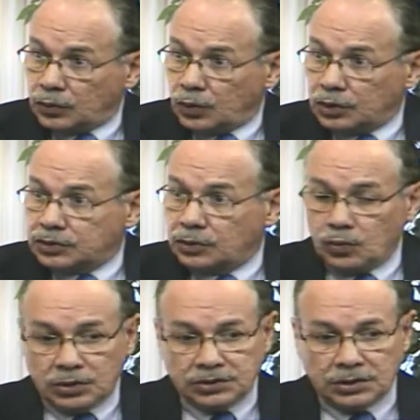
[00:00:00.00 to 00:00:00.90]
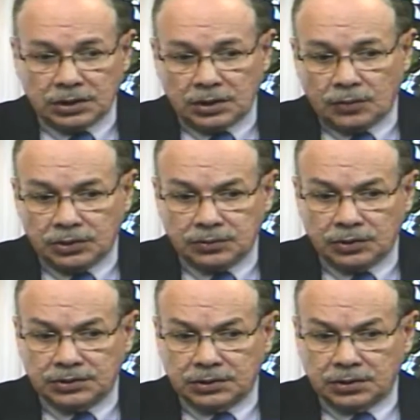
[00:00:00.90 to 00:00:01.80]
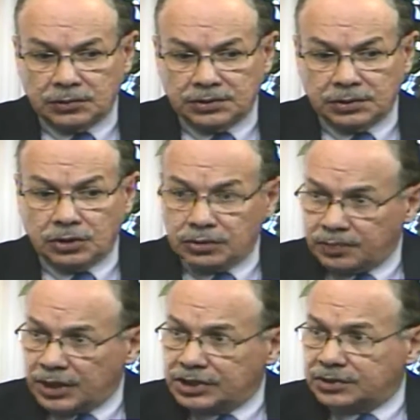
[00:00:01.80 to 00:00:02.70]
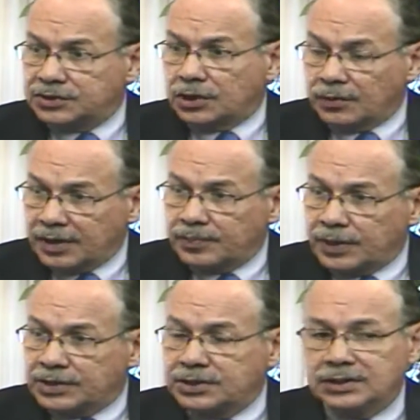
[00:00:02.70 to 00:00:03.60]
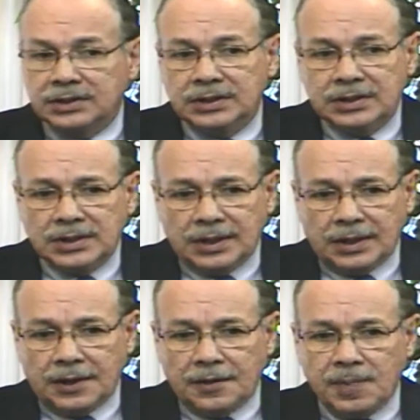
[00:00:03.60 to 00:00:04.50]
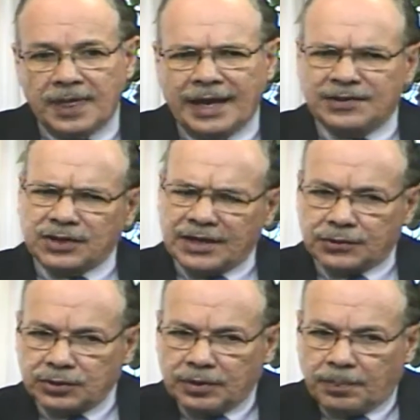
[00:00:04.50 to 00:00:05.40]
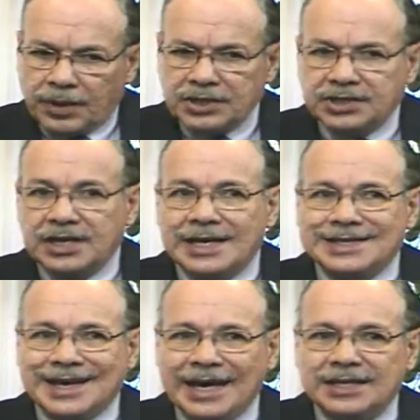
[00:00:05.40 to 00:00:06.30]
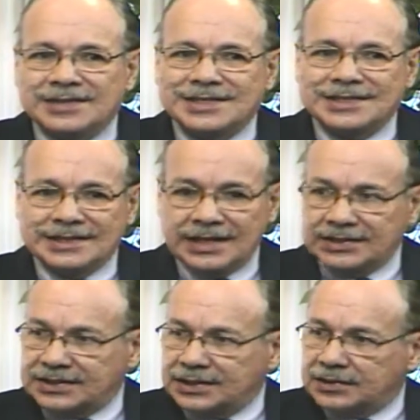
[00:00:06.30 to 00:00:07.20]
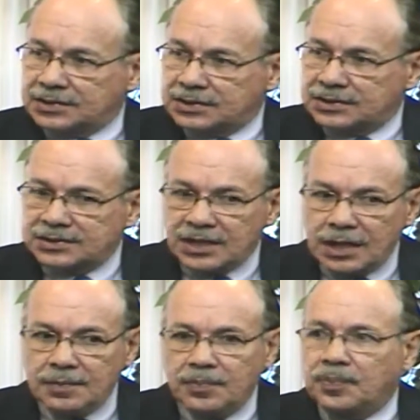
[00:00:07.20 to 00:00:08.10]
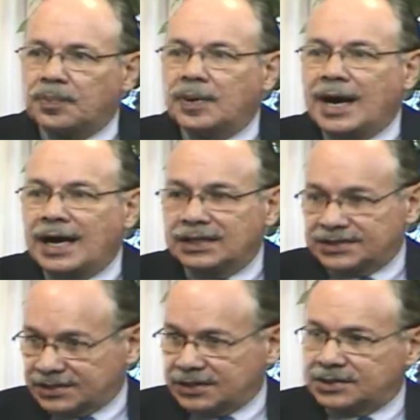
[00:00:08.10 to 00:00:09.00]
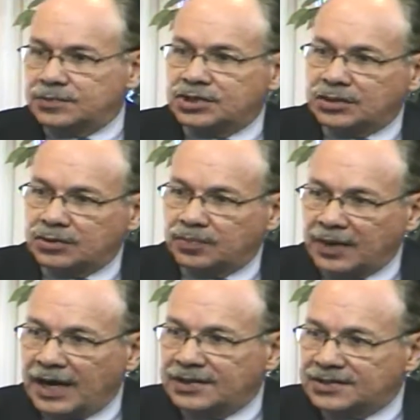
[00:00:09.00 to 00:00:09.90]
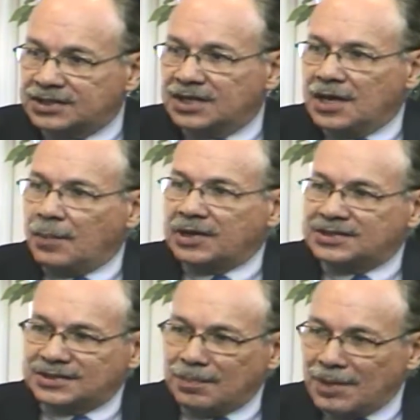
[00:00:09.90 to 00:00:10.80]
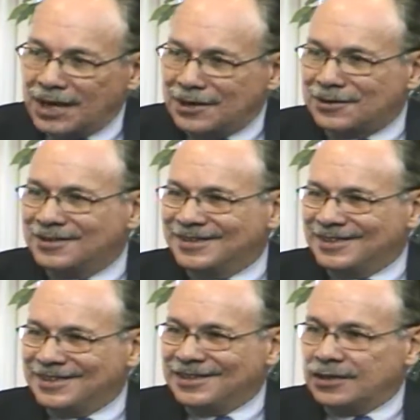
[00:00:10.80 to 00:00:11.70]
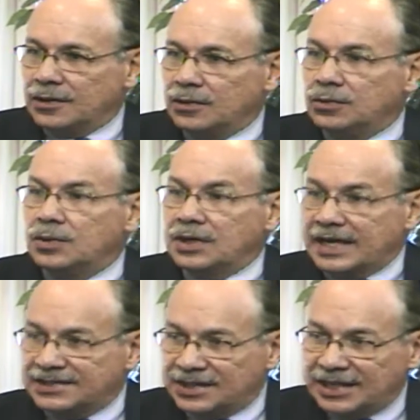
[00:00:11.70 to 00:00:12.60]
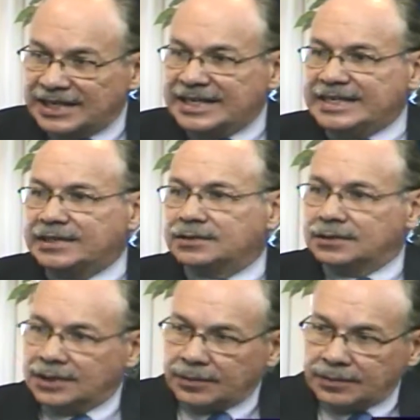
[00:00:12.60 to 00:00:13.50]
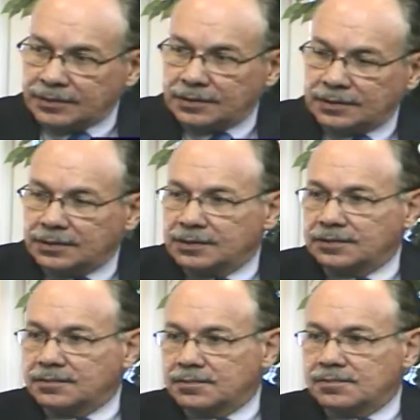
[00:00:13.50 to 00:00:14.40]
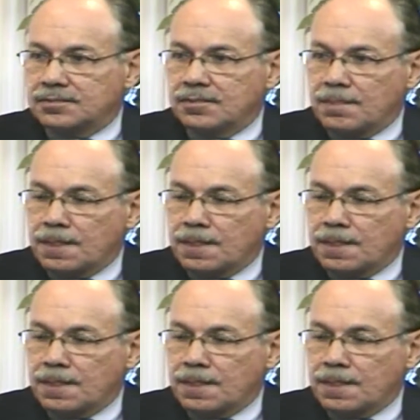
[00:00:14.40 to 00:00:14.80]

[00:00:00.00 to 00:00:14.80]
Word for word: was a, was uh, was was a, was a good budget. It was a correct budget, uh, and th and through the budget, it kind of sets some policy, some general policies. But it's the mayor who has the lead. So, what can the, uh,